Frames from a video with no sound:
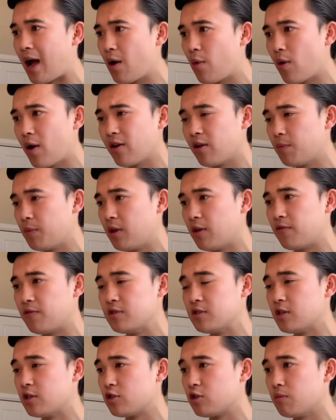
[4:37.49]
I want to be a
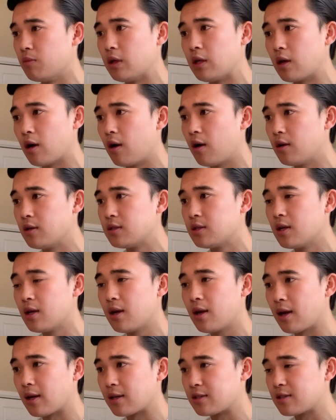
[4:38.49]
physician because,
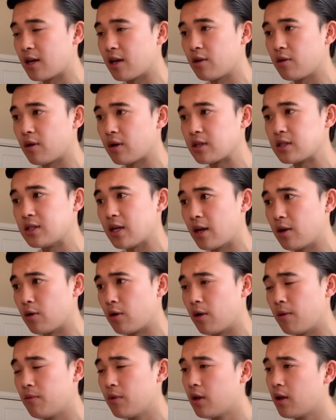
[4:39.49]
etc.,
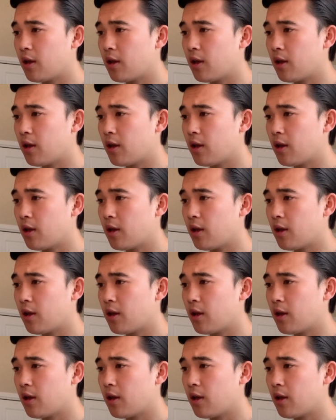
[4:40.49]
etc.